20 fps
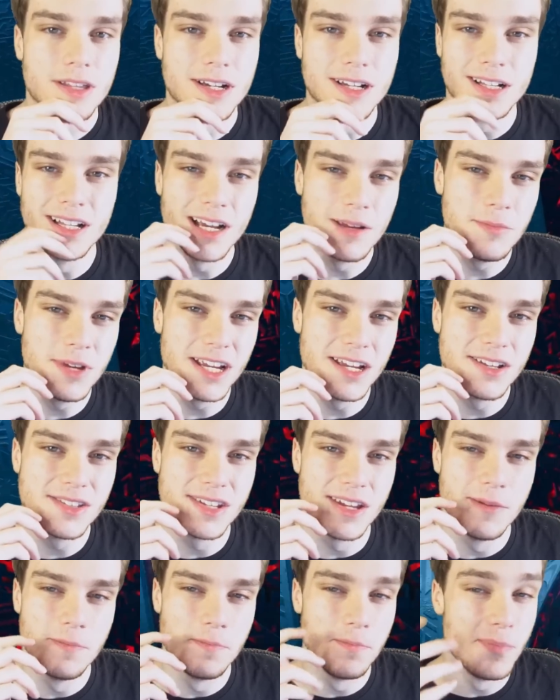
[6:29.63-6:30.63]
climbing
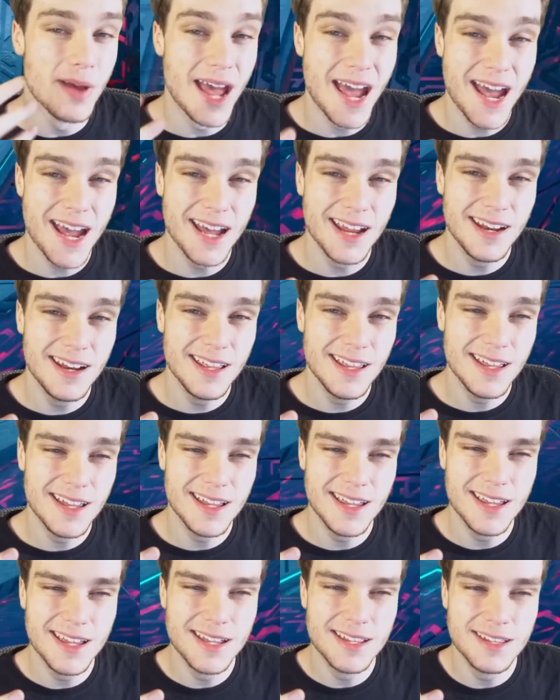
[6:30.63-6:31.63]
isn't bad,
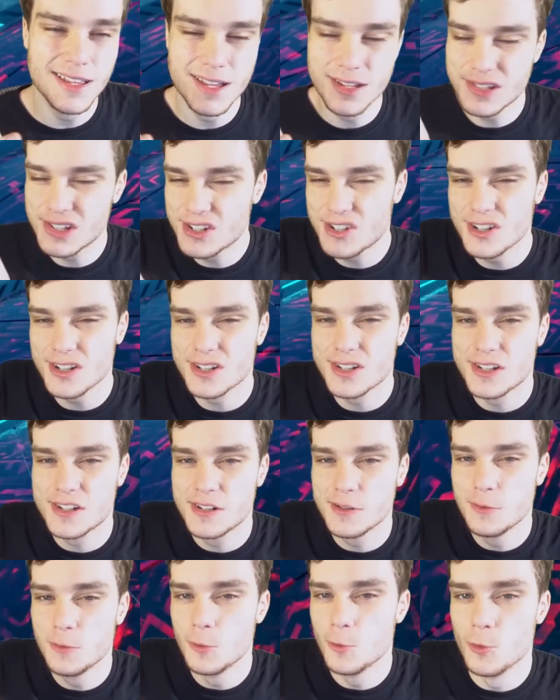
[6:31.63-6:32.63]
it's
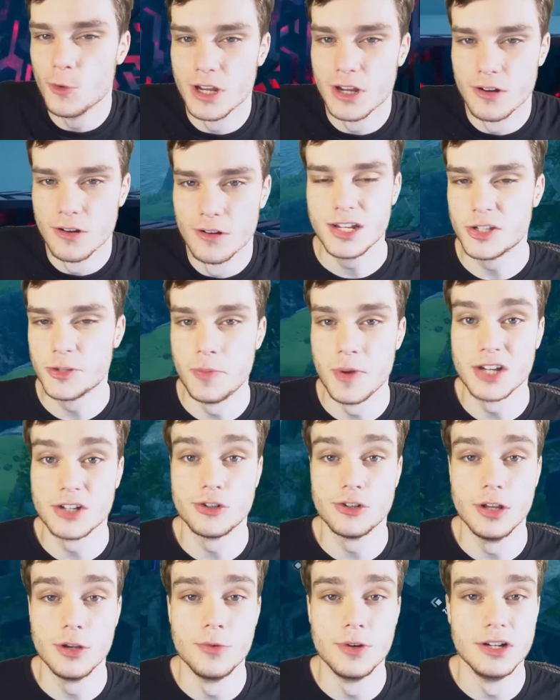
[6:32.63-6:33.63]
just weird,
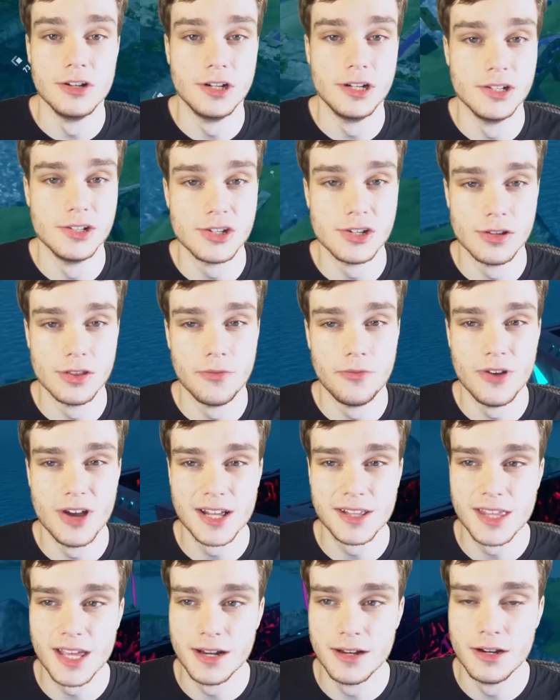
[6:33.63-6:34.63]
especially when you consider the
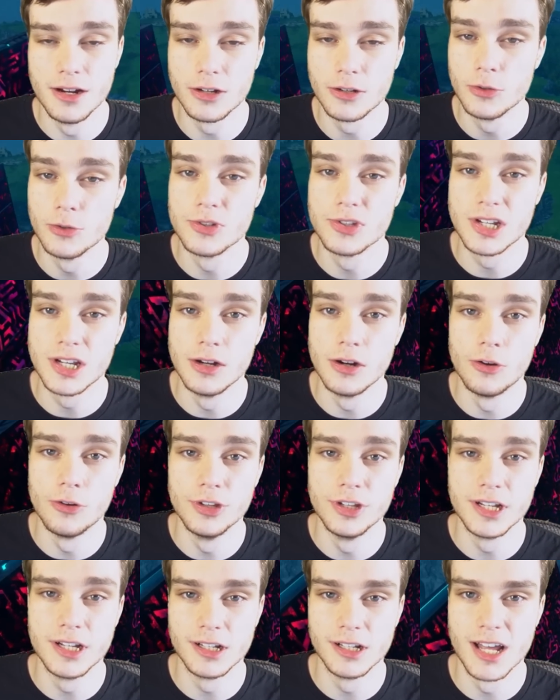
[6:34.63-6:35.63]
fact that Knuckles can
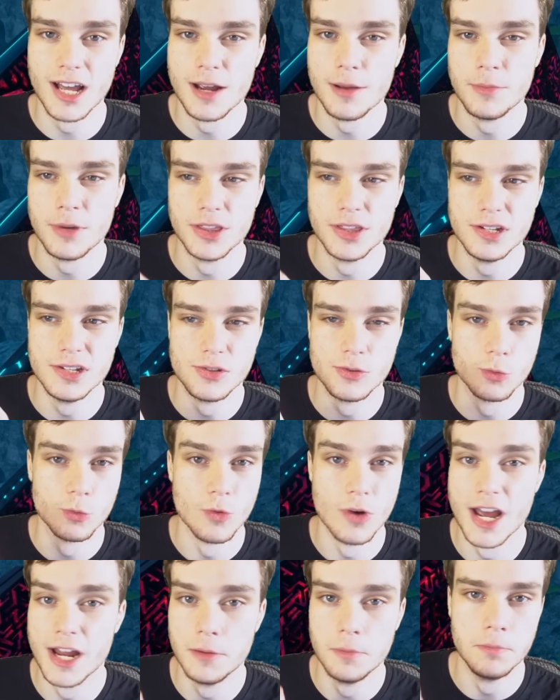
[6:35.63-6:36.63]
only climb on these
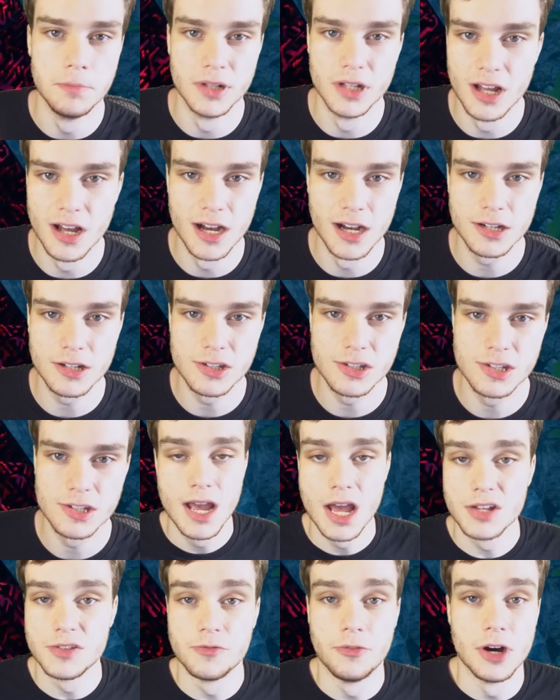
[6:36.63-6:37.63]
red blocks.
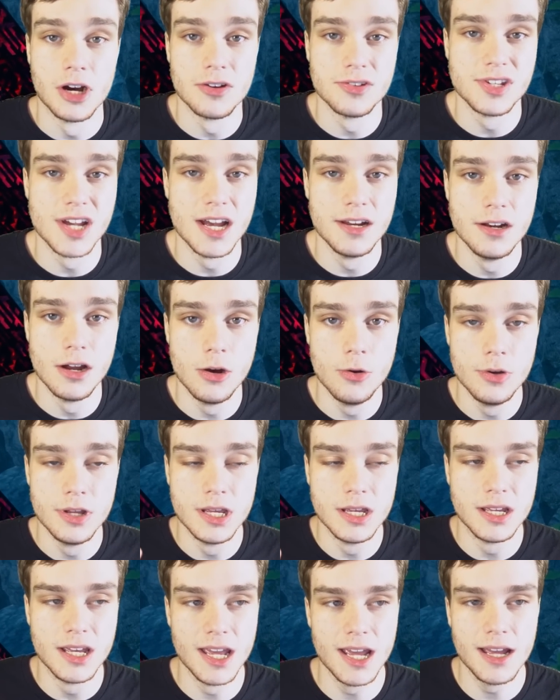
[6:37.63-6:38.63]
As far as I know,
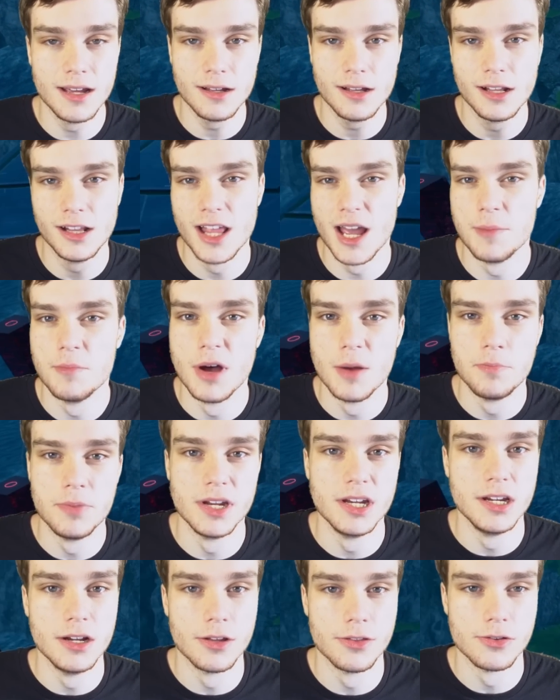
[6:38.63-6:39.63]
he can't climb up
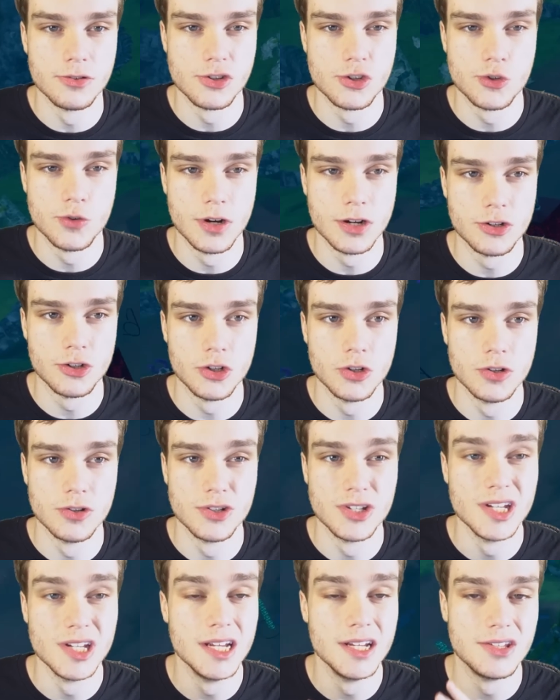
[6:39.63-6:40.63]
any other
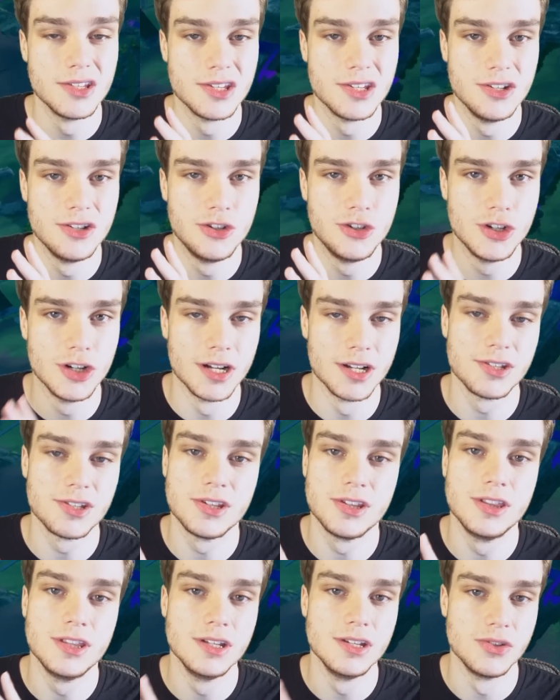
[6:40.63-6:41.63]
structures, it's
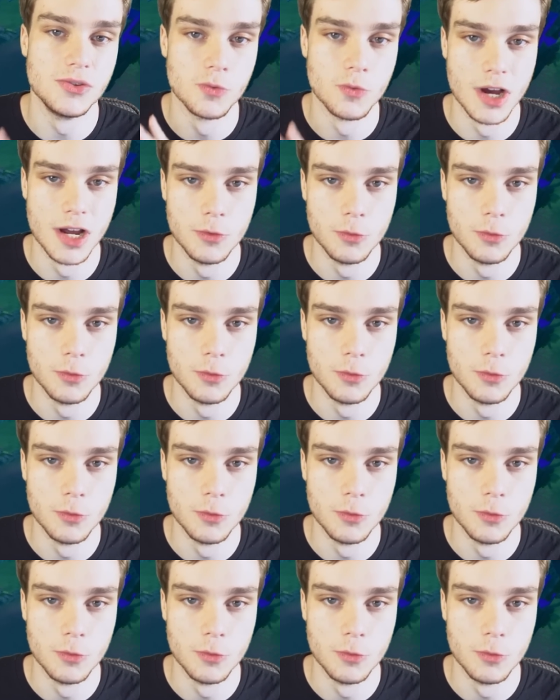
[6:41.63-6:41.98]
just these red